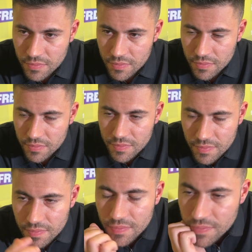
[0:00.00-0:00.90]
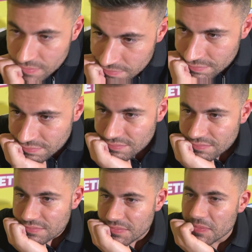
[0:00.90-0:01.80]
Last year, was
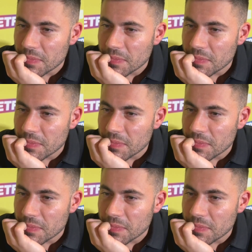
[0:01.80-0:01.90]
it?